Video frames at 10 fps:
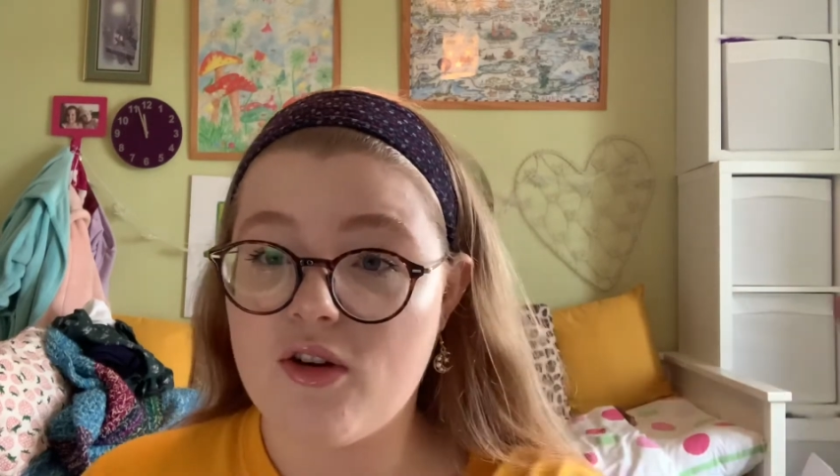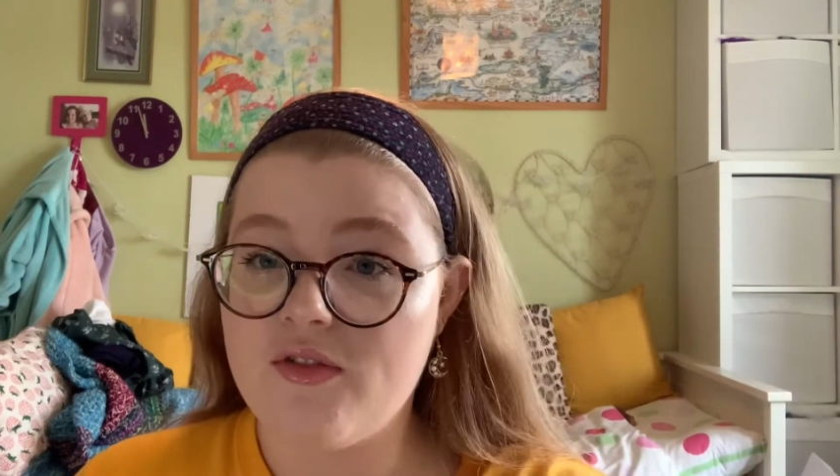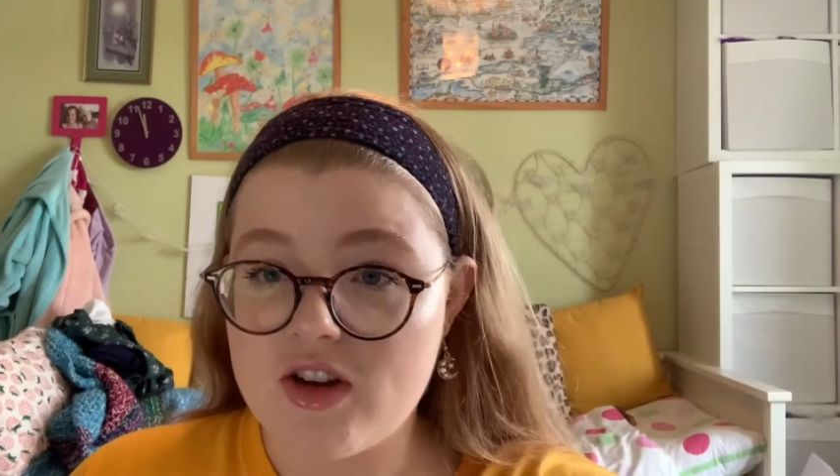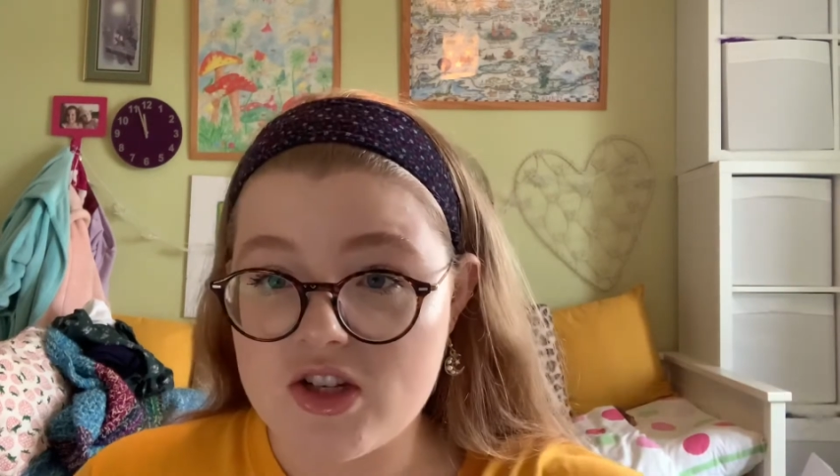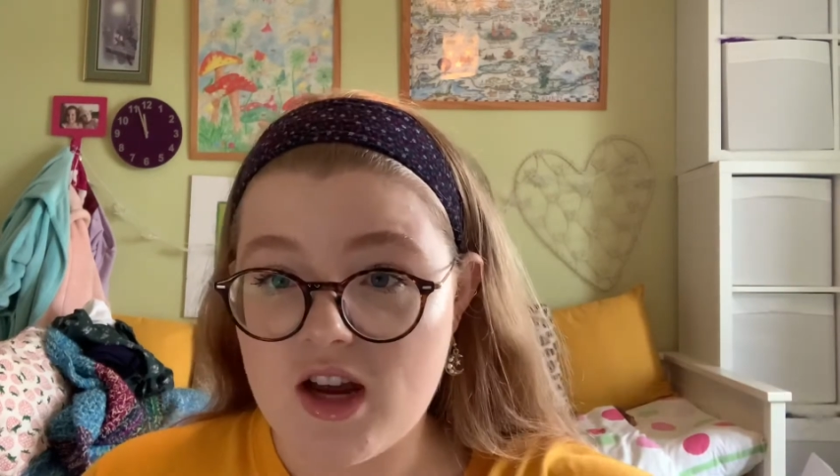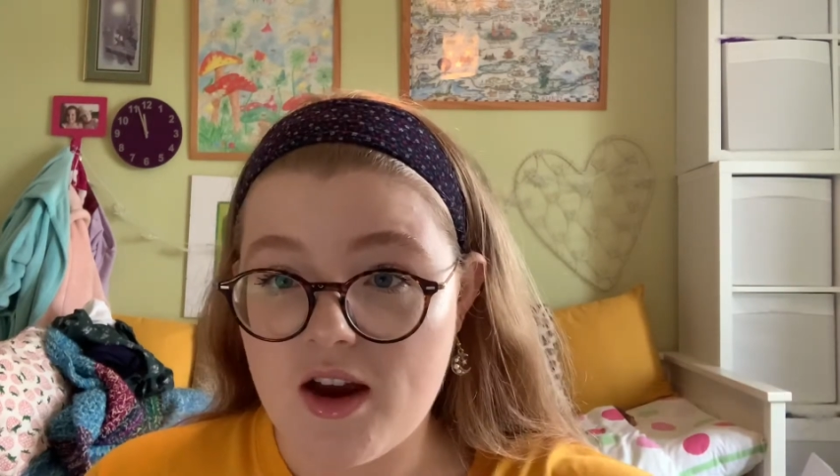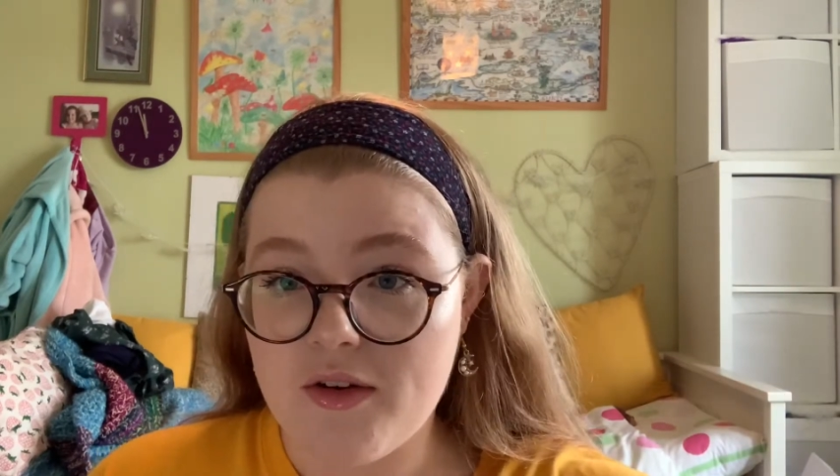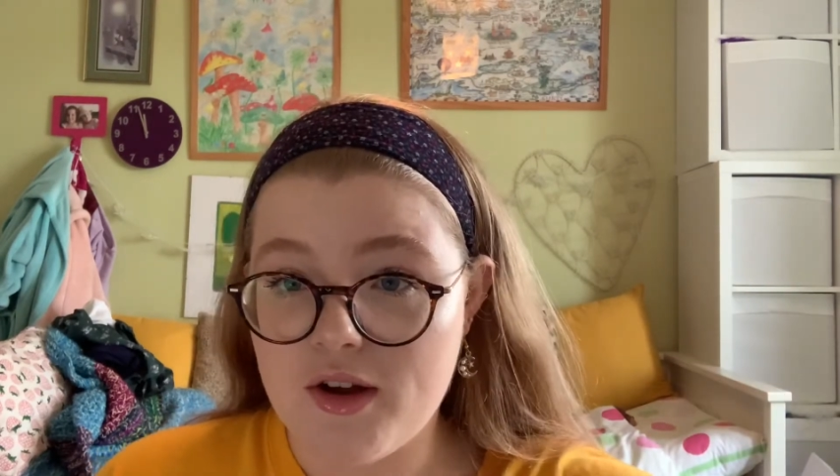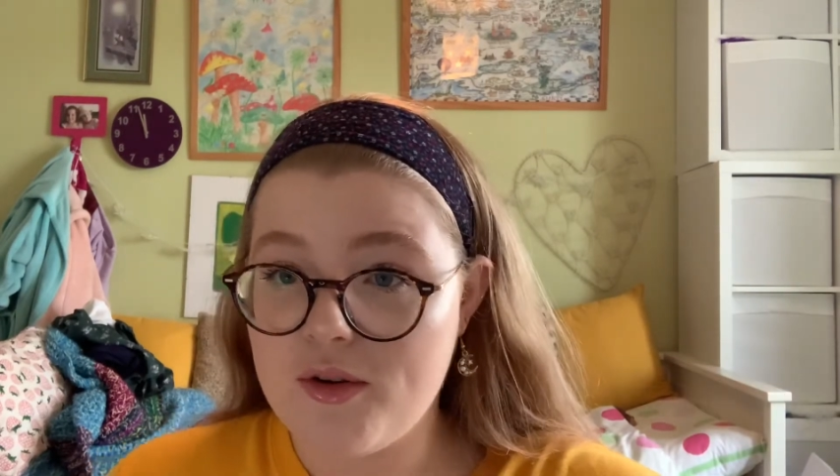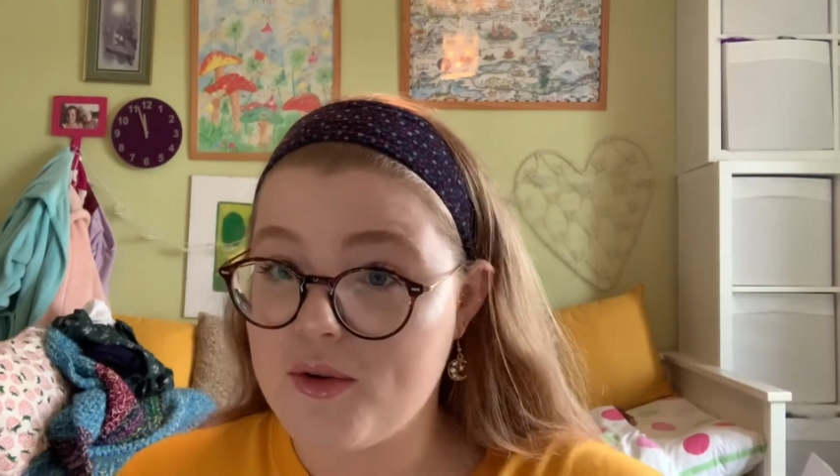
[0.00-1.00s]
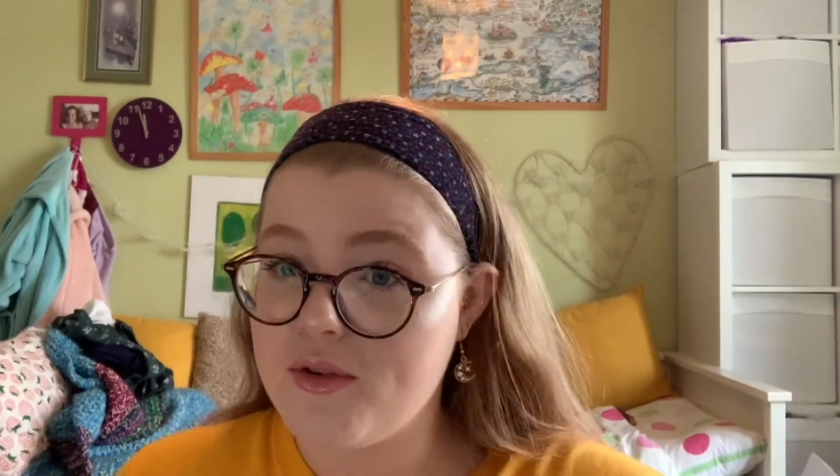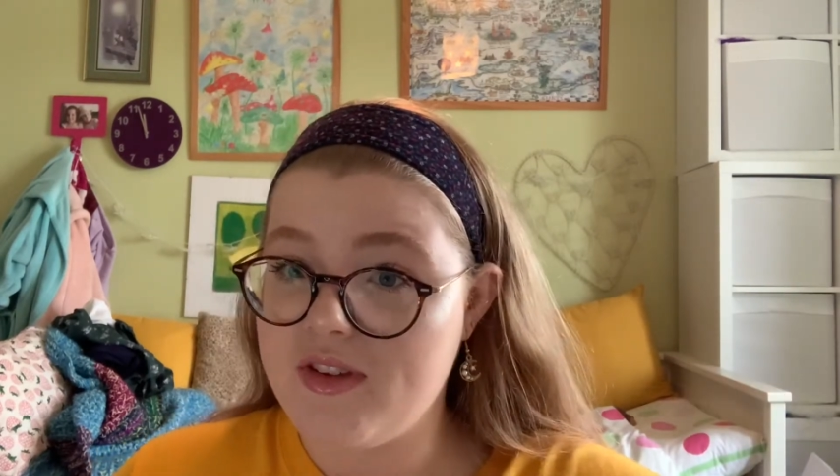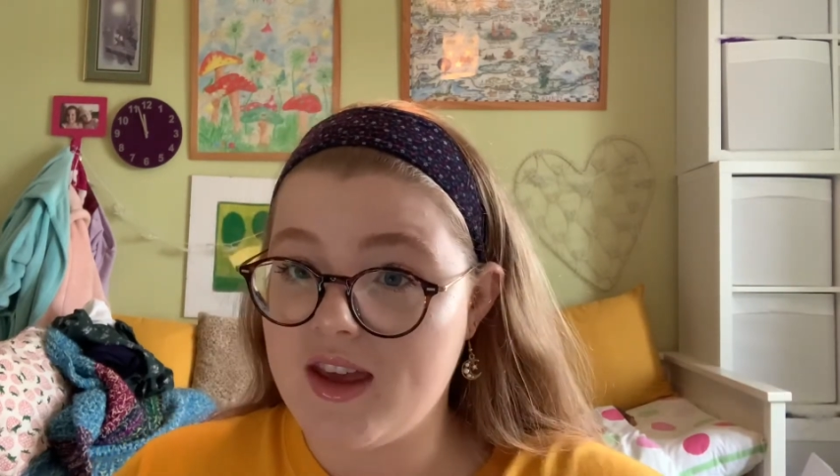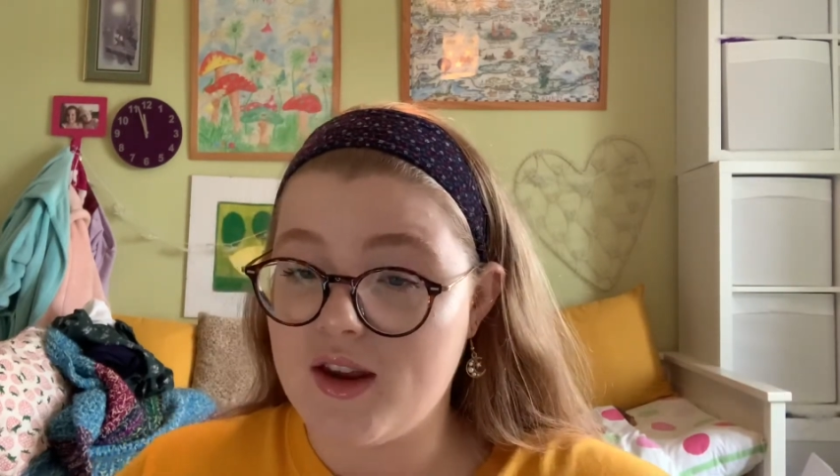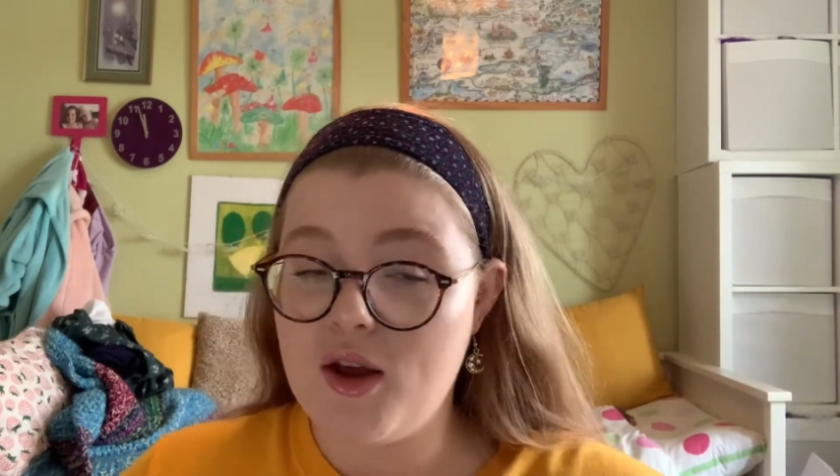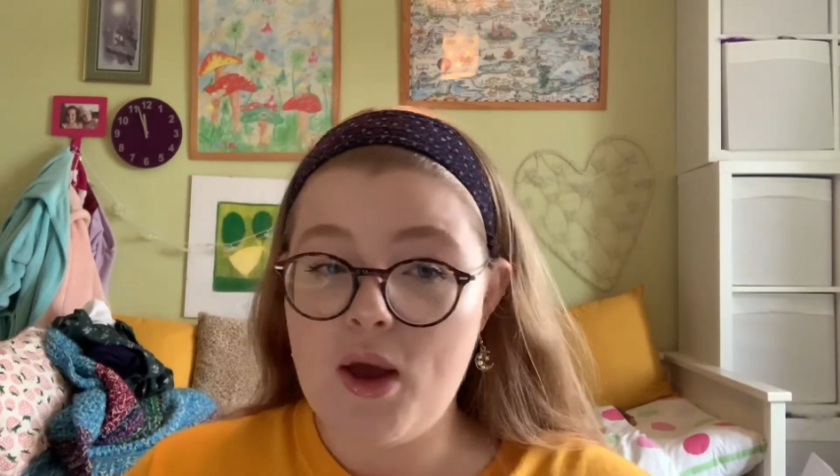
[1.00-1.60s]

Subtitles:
a vegetarian or a vegan,